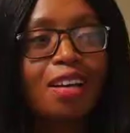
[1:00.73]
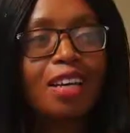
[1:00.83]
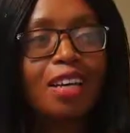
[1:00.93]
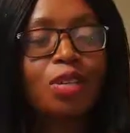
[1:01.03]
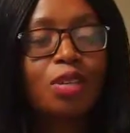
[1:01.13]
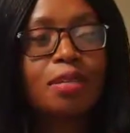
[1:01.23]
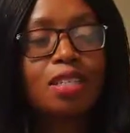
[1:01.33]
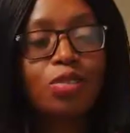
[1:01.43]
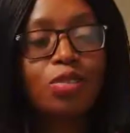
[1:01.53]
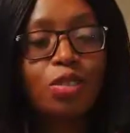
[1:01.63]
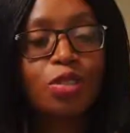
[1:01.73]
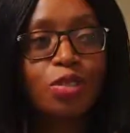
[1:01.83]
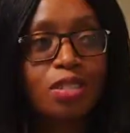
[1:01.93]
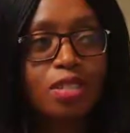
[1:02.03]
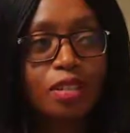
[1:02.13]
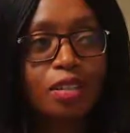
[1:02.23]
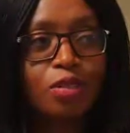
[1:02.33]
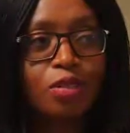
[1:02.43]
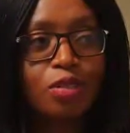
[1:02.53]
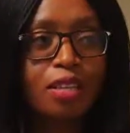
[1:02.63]
Can you please introduce yourself to the
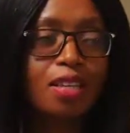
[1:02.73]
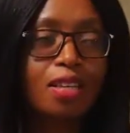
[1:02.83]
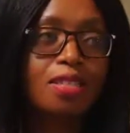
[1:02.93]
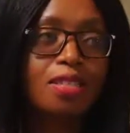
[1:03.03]
guests?